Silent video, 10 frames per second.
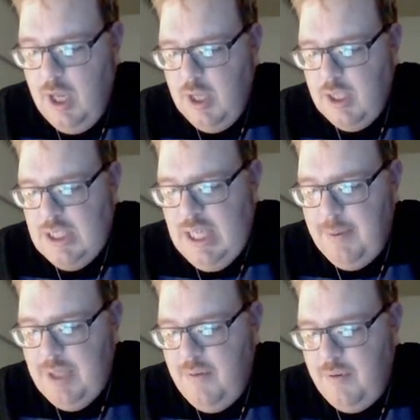So I
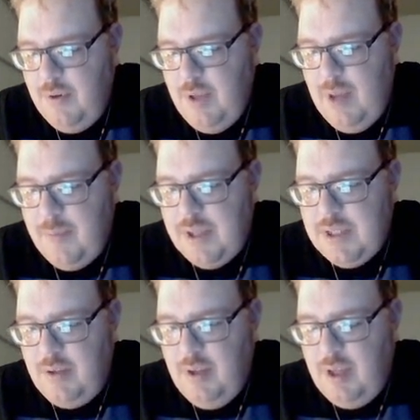would never do that,
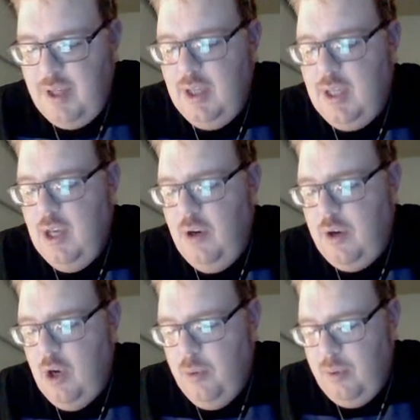basically kill
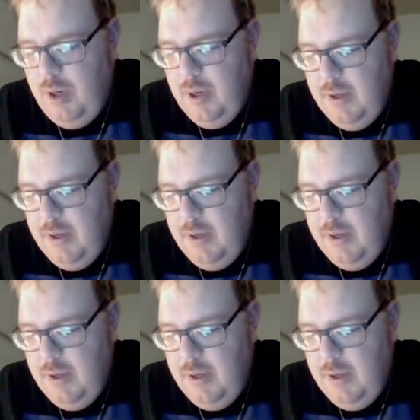Cobra.